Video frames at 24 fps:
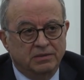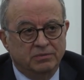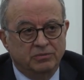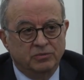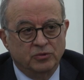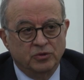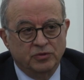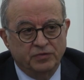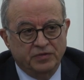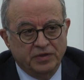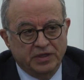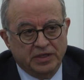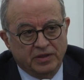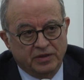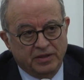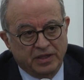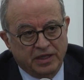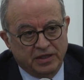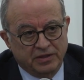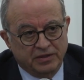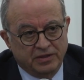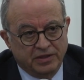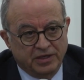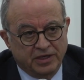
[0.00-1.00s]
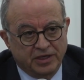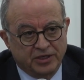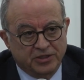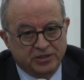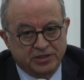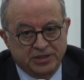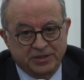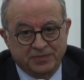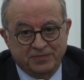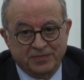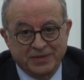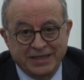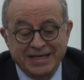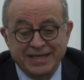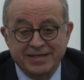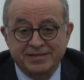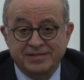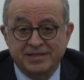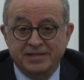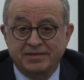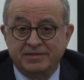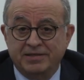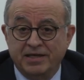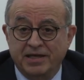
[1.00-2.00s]
moving in that direction.
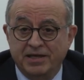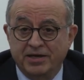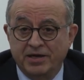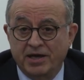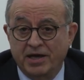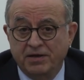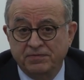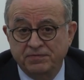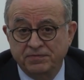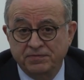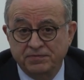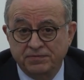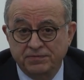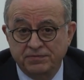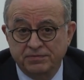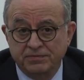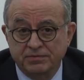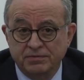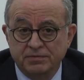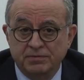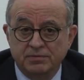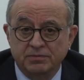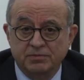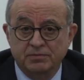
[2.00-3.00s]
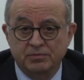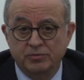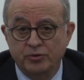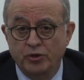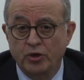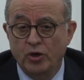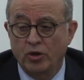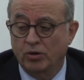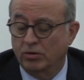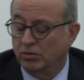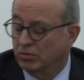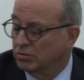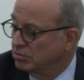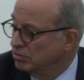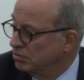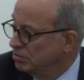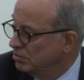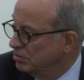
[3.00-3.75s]
Is it enough? No.